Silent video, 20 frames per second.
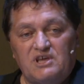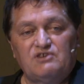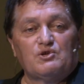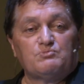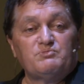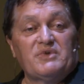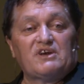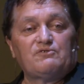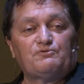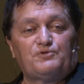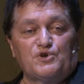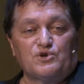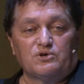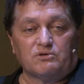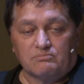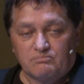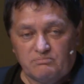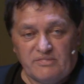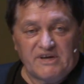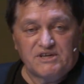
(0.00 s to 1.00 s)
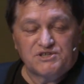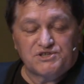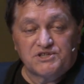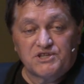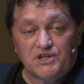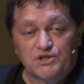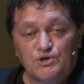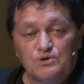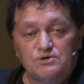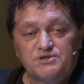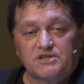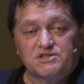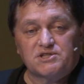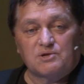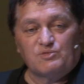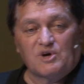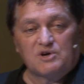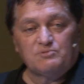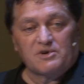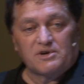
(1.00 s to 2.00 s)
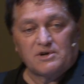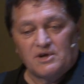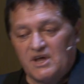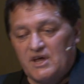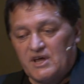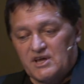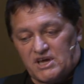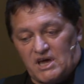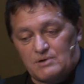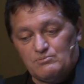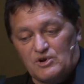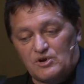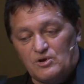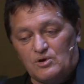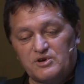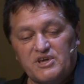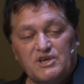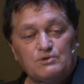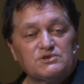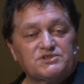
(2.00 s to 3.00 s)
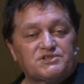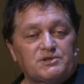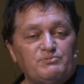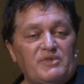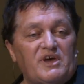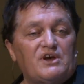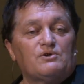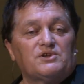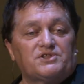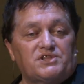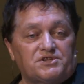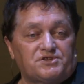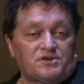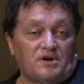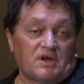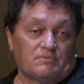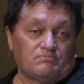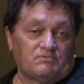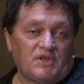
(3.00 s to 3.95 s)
Ming Foon, Ming's in the news at the moment, came along. He was the mayor at the time.